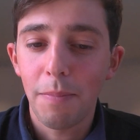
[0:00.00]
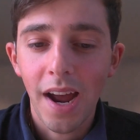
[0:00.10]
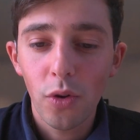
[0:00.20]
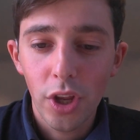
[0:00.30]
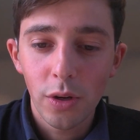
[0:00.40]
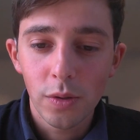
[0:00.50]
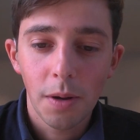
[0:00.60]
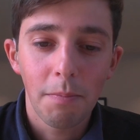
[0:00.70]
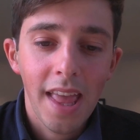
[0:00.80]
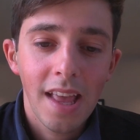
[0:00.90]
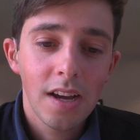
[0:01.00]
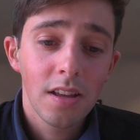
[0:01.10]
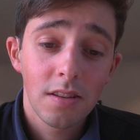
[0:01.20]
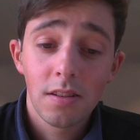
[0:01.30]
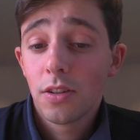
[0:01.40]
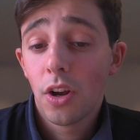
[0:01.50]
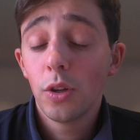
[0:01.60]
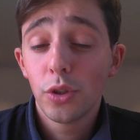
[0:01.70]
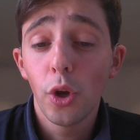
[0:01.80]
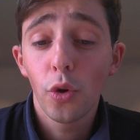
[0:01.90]
about you, to make, you
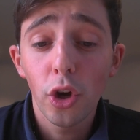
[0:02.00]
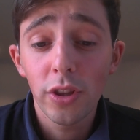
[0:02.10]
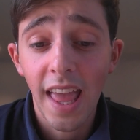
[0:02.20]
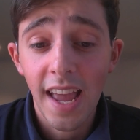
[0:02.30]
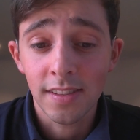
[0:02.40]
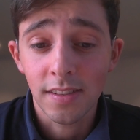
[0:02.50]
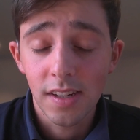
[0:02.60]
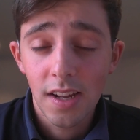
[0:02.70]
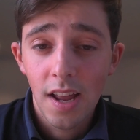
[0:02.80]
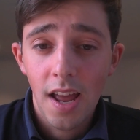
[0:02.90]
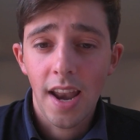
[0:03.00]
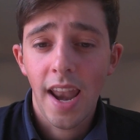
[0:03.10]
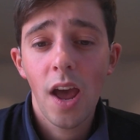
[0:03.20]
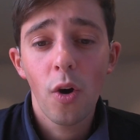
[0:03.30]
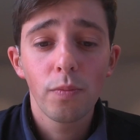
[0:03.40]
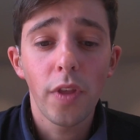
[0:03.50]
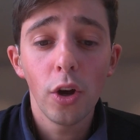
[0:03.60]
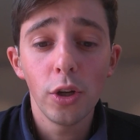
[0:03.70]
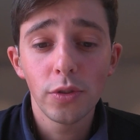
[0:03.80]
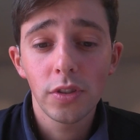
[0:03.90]
know, do good things and help
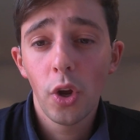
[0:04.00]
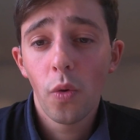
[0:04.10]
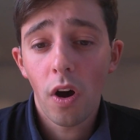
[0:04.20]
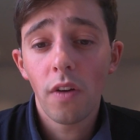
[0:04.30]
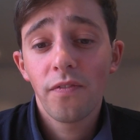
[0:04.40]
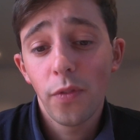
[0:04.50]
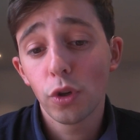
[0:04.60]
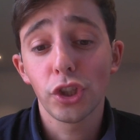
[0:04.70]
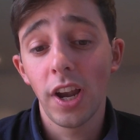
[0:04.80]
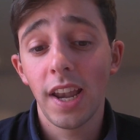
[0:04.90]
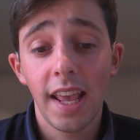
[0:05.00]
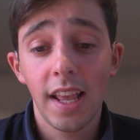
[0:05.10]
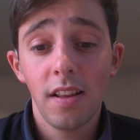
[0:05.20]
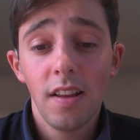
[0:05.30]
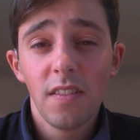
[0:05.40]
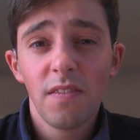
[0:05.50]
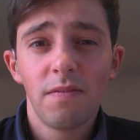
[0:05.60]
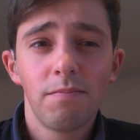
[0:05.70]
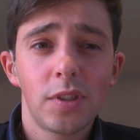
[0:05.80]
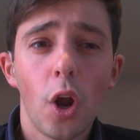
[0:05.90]
those who unfortunately
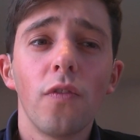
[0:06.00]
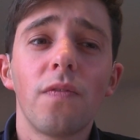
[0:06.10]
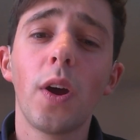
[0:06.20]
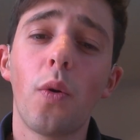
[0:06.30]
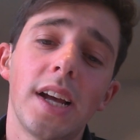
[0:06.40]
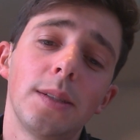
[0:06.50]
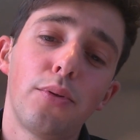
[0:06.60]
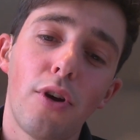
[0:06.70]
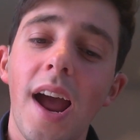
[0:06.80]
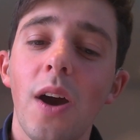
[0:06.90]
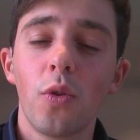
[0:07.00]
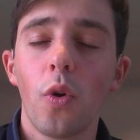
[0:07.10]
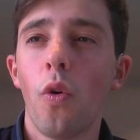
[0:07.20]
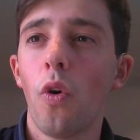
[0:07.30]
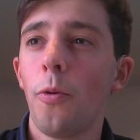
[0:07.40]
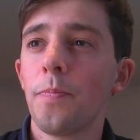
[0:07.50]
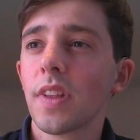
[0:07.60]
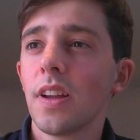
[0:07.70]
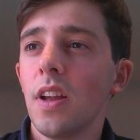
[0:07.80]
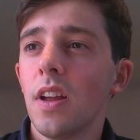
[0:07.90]
don't feel as proud or
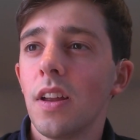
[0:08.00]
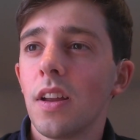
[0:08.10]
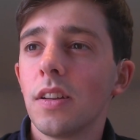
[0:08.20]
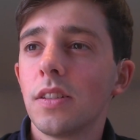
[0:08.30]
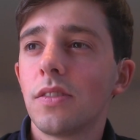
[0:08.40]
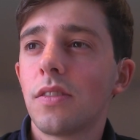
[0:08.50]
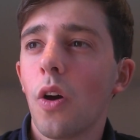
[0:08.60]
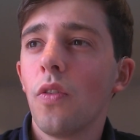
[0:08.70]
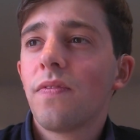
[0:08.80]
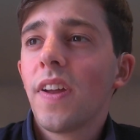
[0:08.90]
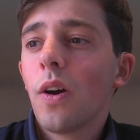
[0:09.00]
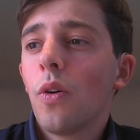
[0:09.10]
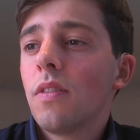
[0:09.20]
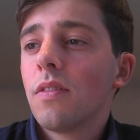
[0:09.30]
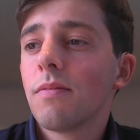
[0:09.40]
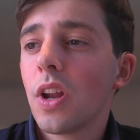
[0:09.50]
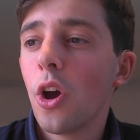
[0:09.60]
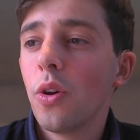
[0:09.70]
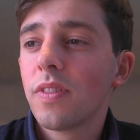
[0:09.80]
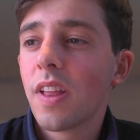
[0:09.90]
don't feel, you
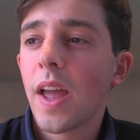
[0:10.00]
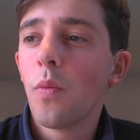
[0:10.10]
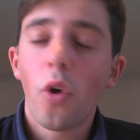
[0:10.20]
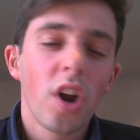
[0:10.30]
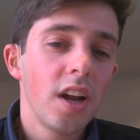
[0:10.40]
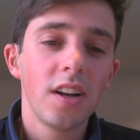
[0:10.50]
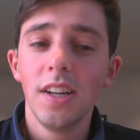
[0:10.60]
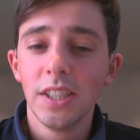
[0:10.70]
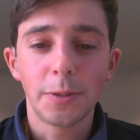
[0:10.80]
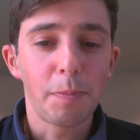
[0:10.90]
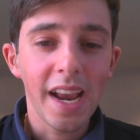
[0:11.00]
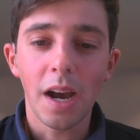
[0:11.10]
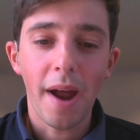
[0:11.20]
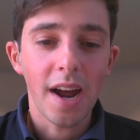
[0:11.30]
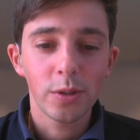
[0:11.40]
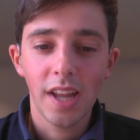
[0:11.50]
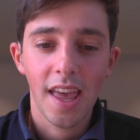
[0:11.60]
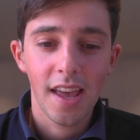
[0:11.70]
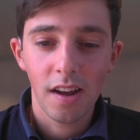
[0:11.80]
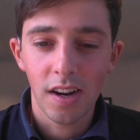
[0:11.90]
know, that they want to speak about
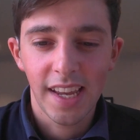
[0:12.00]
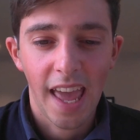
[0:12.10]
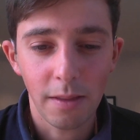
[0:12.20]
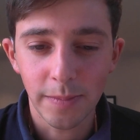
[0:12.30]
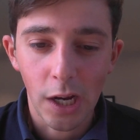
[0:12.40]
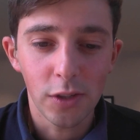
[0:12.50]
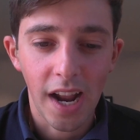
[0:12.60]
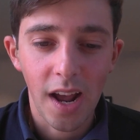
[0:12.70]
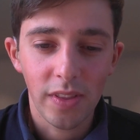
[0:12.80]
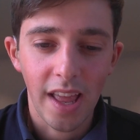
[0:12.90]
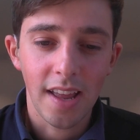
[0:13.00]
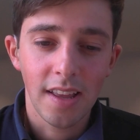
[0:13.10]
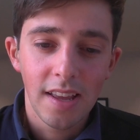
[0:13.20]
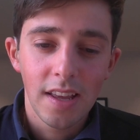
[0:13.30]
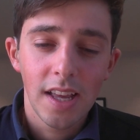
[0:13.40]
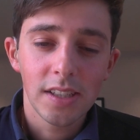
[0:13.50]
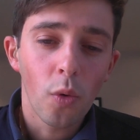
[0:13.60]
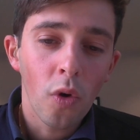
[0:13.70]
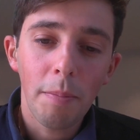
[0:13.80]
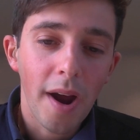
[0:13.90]
it and get themselves out there.
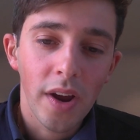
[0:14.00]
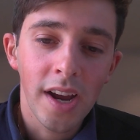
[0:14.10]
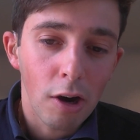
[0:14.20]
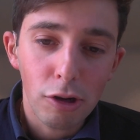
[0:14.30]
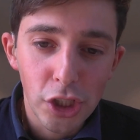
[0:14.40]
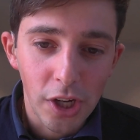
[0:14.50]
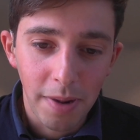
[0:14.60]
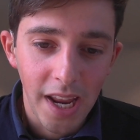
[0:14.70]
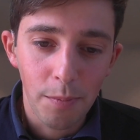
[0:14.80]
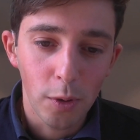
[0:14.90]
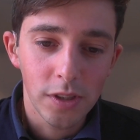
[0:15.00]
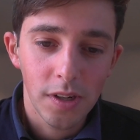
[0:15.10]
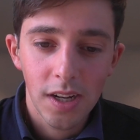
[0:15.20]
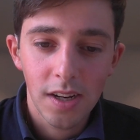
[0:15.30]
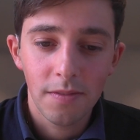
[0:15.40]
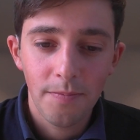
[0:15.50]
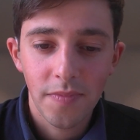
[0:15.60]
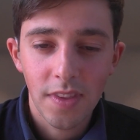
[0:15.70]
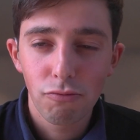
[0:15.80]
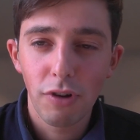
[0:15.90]
It's all about encouraging people to
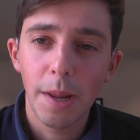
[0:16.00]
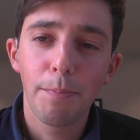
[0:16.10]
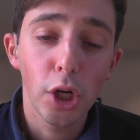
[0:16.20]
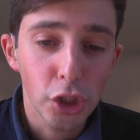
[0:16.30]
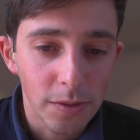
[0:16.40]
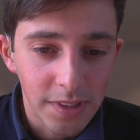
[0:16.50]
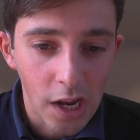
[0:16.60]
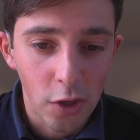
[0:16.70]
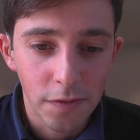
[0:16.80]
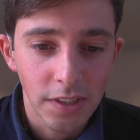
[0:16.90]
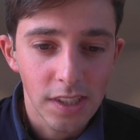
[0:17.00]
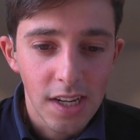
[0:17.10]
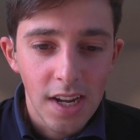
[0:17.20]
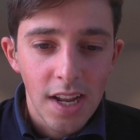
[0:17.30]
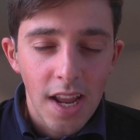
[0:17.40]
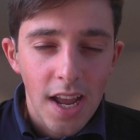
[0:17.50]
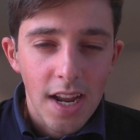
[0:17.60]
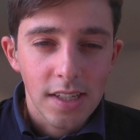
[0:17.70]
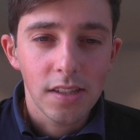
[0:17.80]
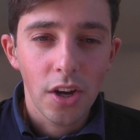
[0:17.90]
really push themselves
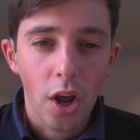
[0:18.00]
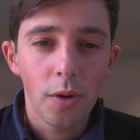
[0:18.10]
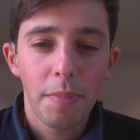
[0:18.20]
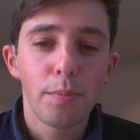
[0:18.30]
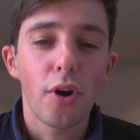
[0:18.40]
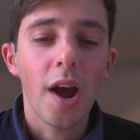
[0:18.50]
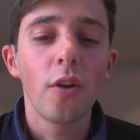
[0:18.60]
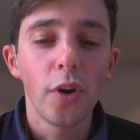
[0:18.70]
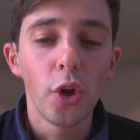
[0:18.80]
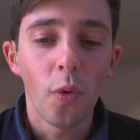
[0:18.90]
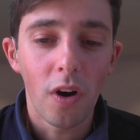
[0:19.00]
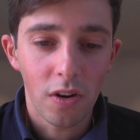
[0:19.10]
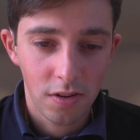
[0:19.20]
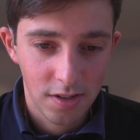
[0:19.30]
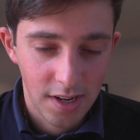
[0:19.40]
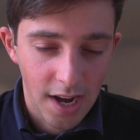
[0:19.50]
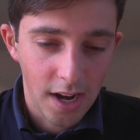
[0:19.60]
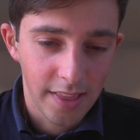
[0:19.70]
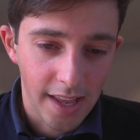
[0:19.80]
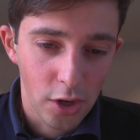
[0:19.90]
and to, you know, be proud of who you are.
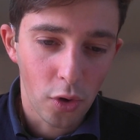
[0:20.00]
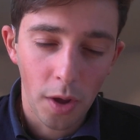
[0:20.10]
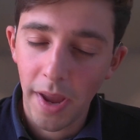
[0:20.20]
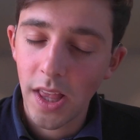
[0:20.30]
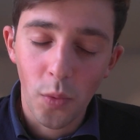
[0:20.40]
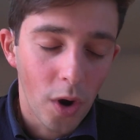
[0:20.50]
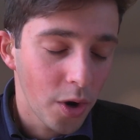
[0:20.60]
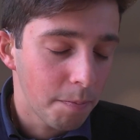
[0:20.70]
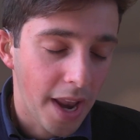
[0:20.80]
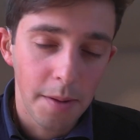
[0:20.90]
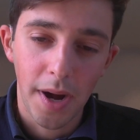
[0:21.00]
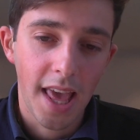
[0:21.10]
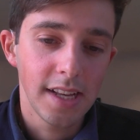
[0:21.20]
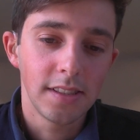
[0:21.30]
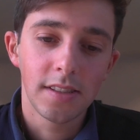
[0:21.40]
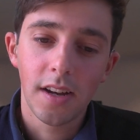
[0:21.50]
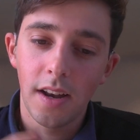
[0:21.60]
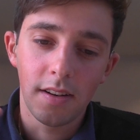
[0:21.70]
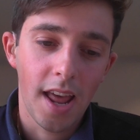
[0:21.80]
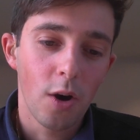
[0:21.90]
And I think you've got to make the world a better place
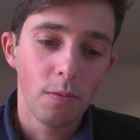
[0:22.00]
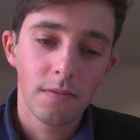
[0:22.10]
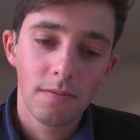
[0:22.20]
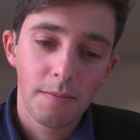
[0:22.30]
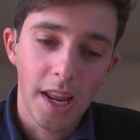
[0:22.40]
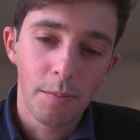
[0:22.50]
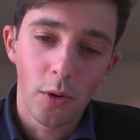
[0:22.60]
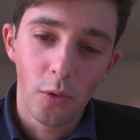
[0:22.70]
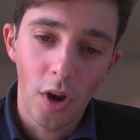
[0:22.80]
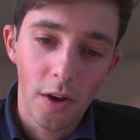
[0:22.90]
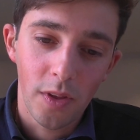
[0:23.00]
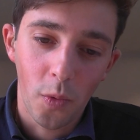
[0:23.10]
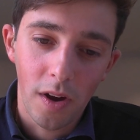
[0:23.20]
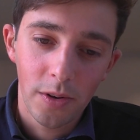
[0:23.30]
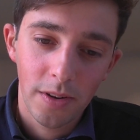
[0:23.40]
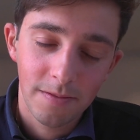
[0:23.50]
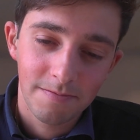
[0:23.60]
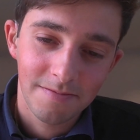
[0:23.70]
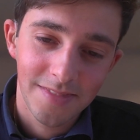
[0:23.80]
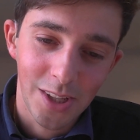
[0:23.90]
and help people all over the world.
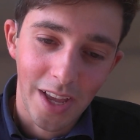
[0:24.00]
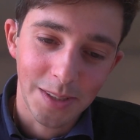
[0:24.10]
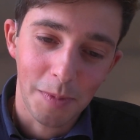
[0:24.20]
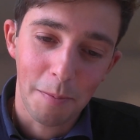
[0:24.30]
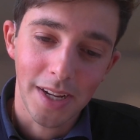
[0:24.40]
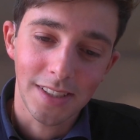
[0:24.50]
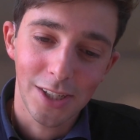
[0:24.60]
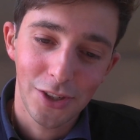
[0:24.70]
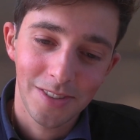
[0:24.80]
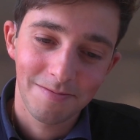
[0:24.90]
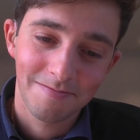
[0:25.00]
So that's my message.